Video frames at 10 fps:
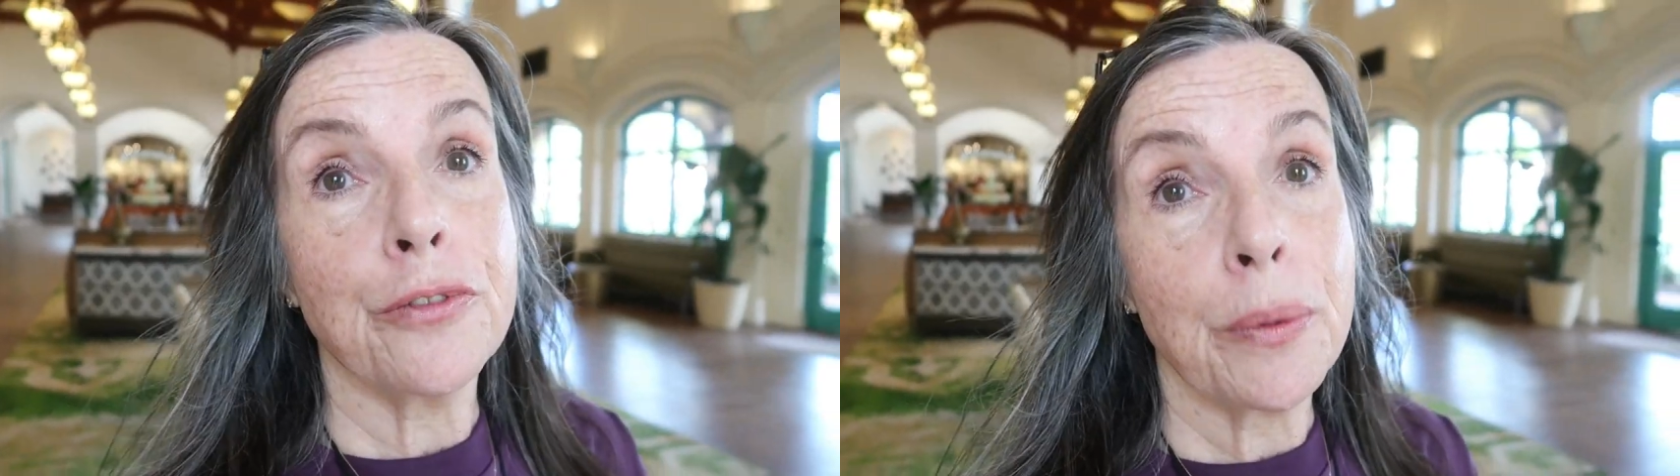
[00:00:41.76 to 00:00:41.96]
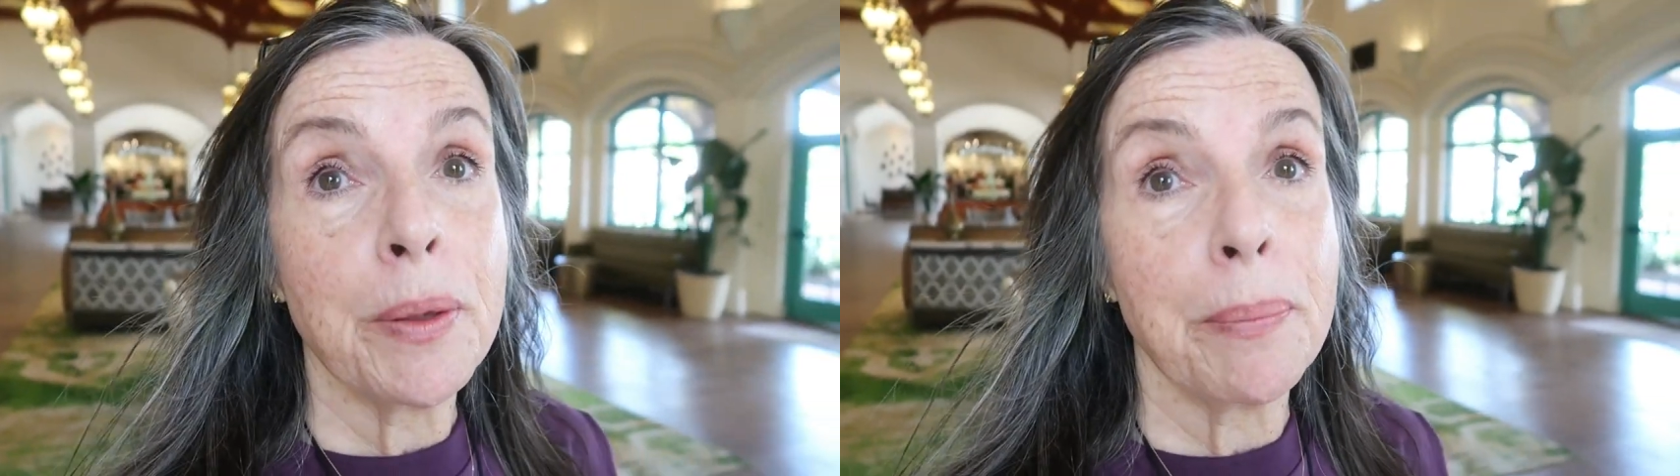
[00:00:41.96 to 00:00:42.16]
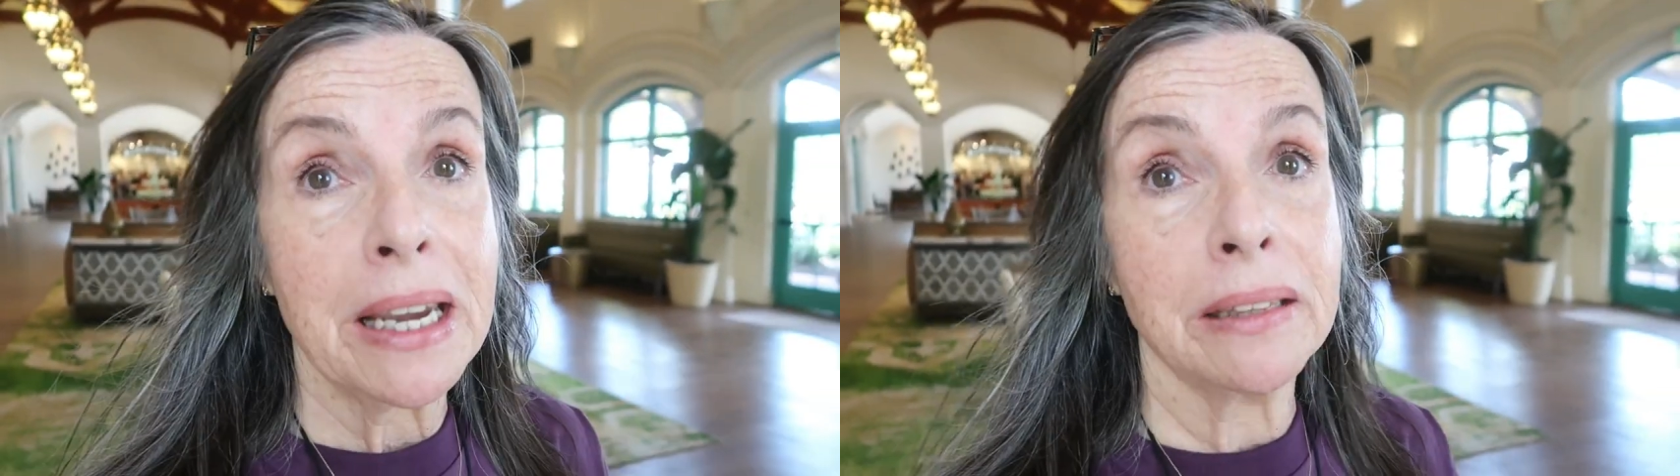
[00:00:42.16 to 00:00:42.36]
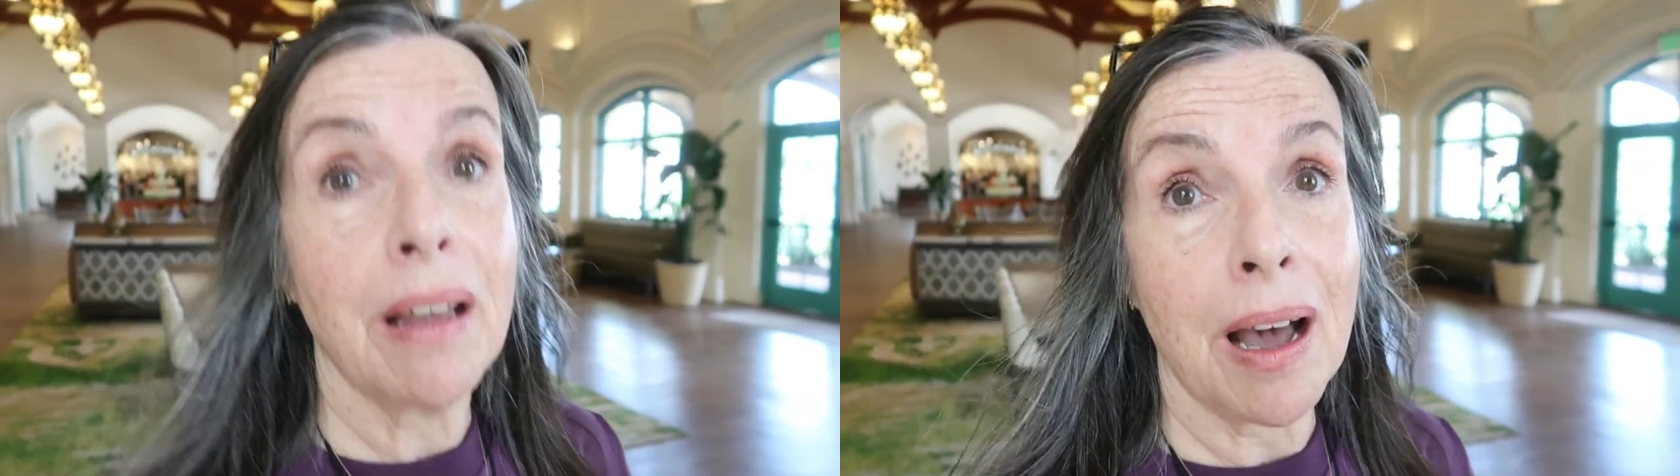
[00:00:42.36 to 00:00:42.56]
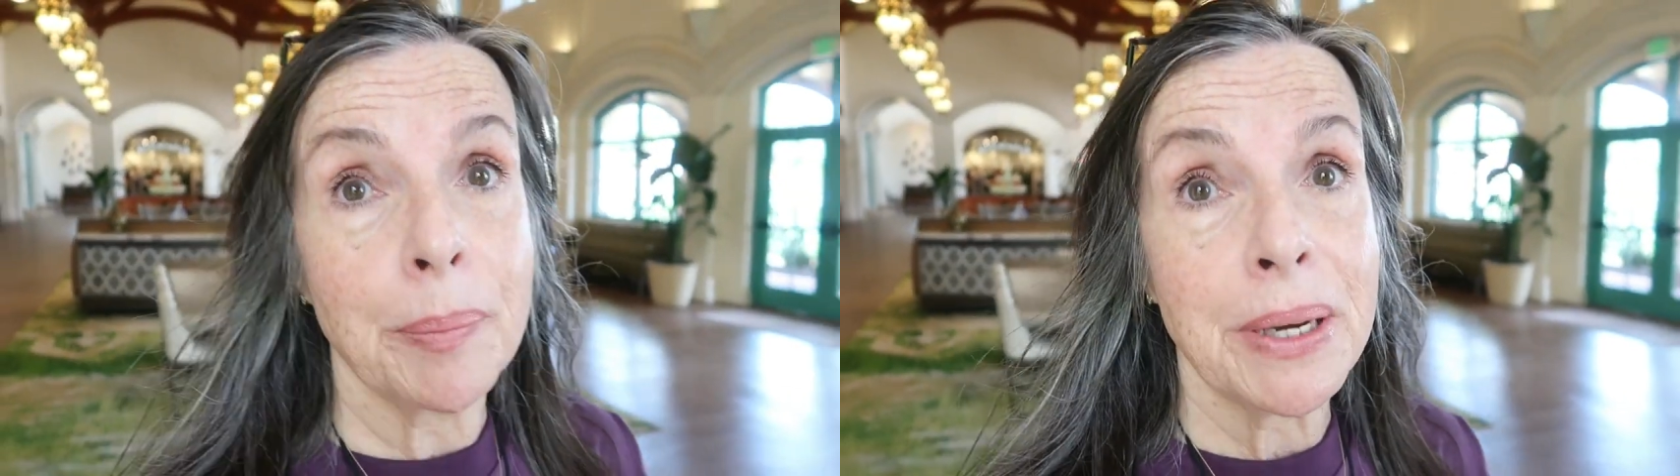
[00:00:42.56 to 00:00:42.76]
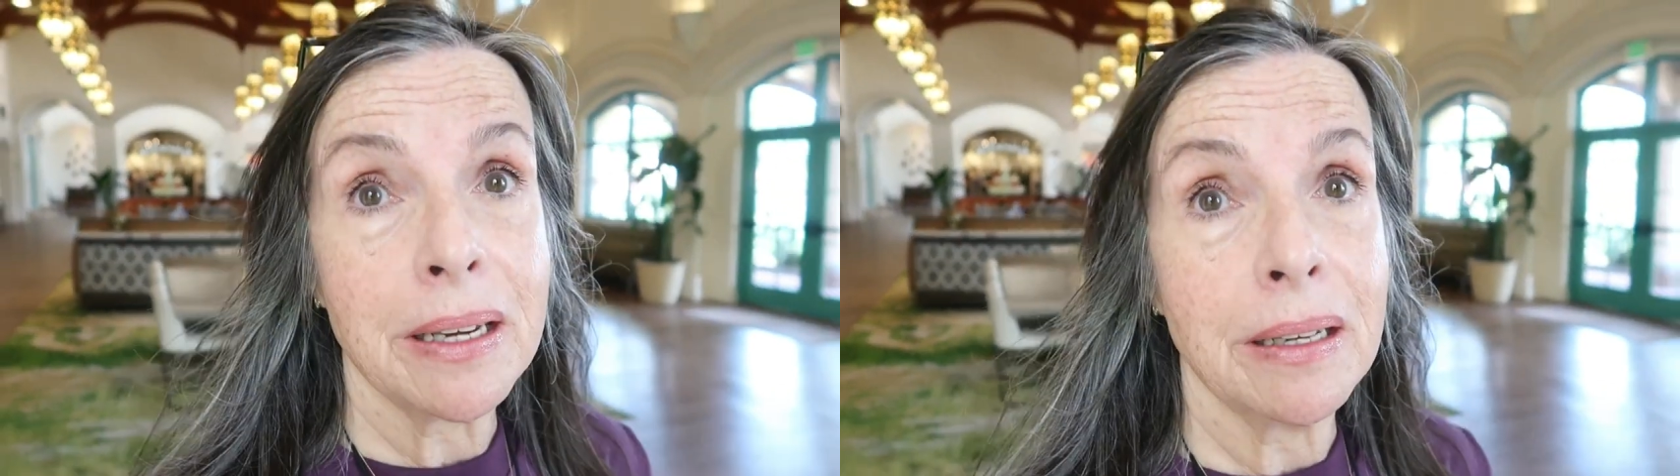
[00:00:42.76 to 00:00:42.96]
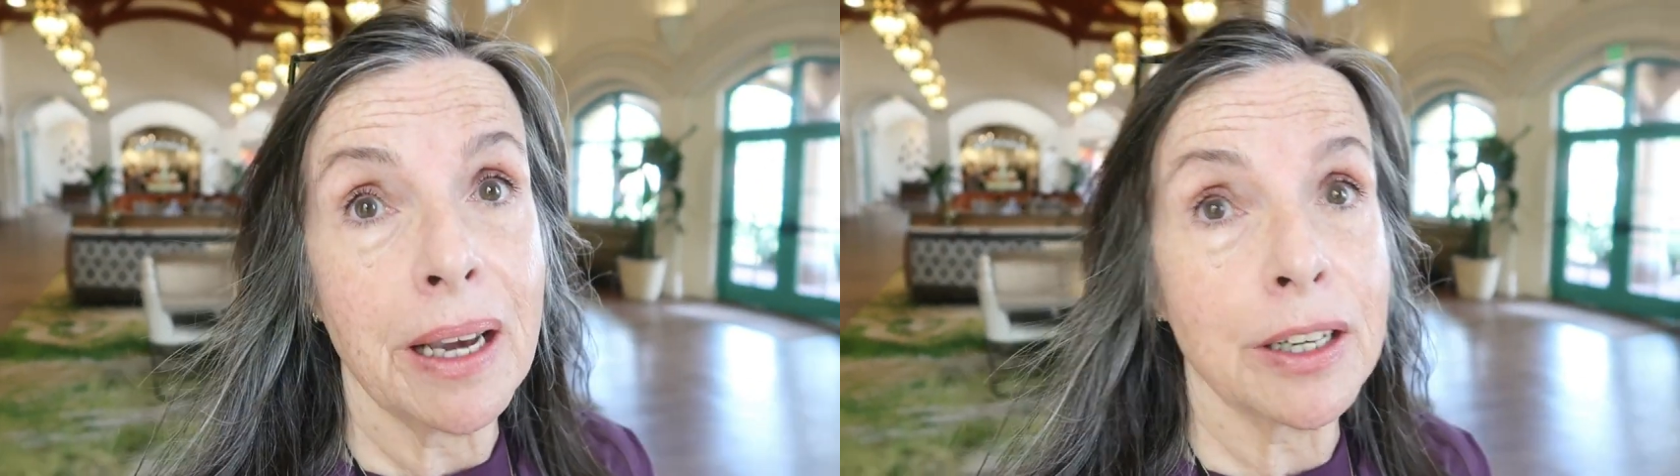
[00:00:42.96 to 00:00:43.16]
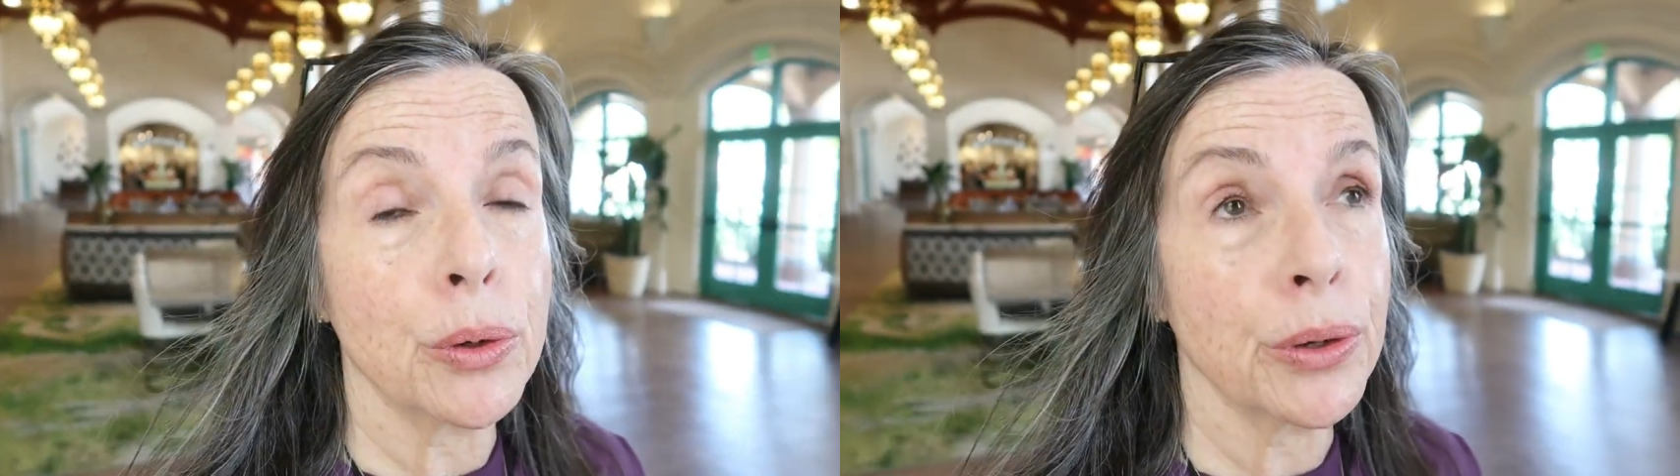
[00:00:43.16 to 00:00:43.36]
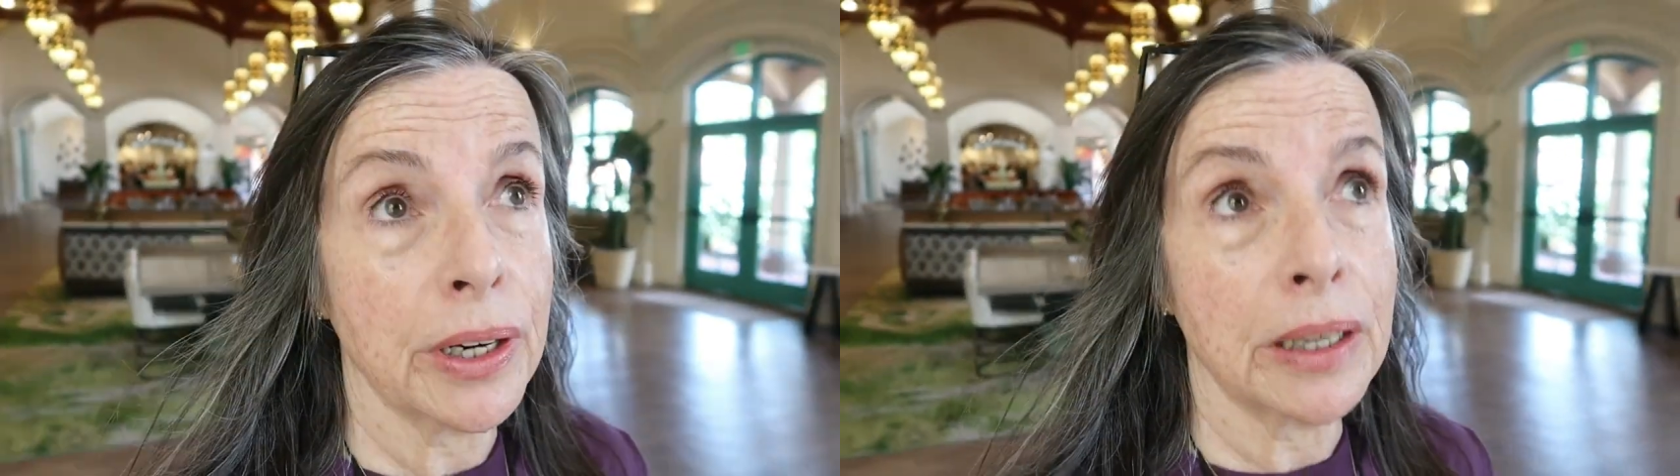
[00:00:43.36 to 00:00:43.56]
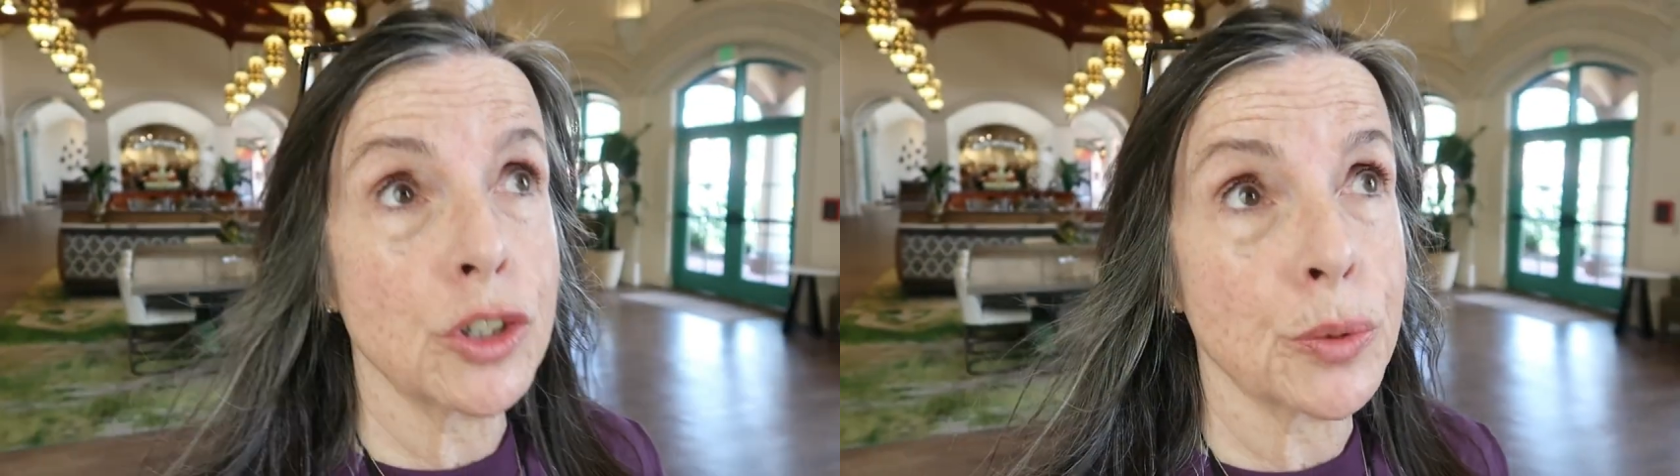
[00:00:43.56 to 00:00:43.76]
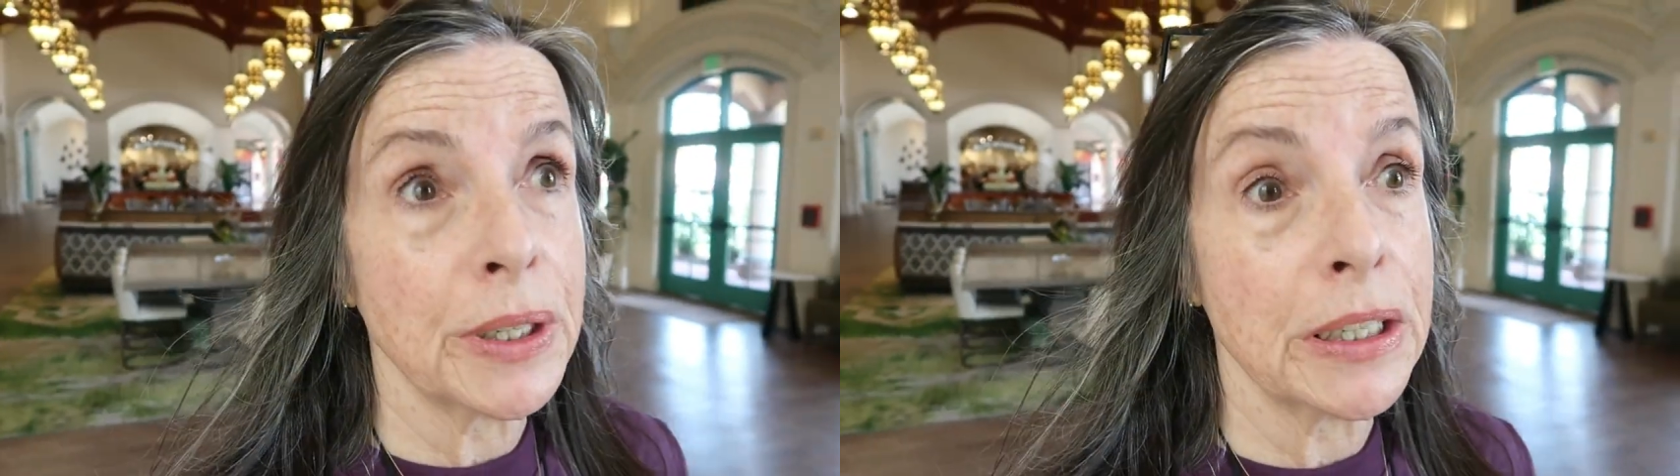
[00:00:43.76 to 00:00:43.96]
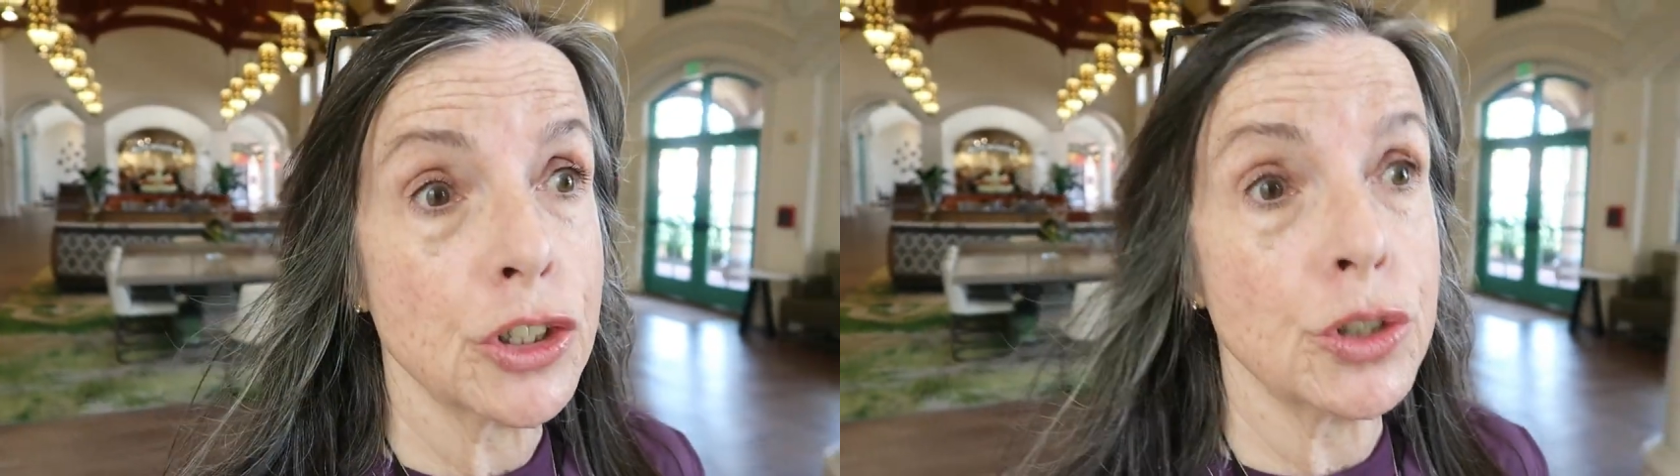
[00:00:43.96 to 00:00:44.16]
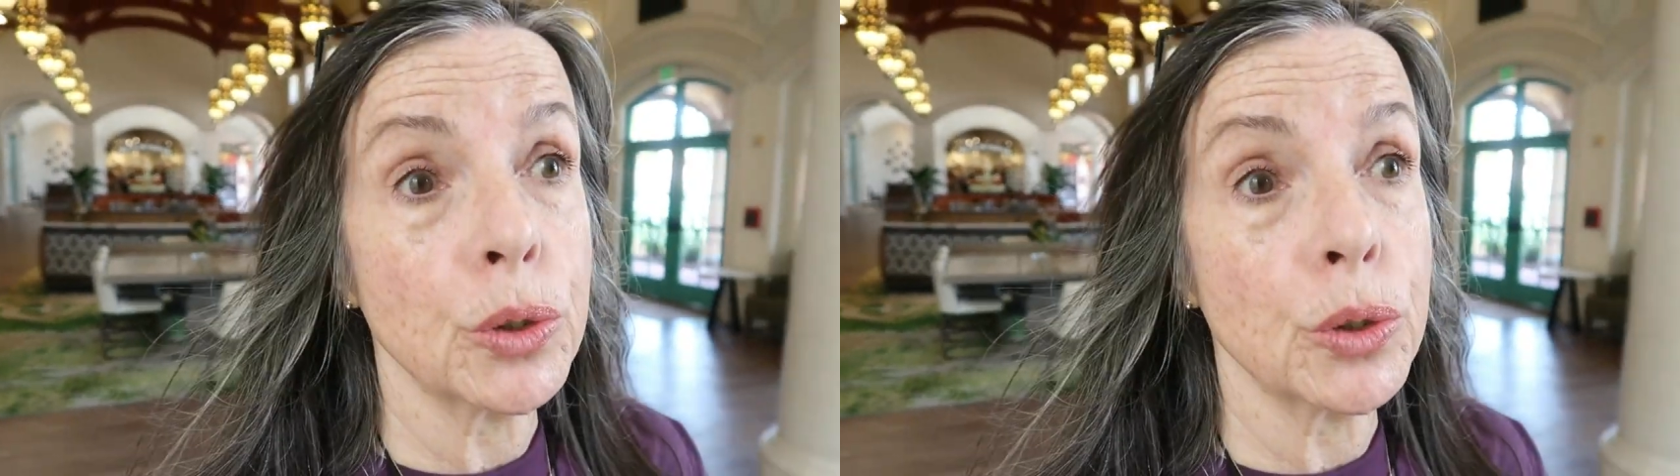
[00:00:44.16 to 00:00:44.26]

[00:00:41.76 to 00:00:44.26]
From the main lobby of Coronado Springs,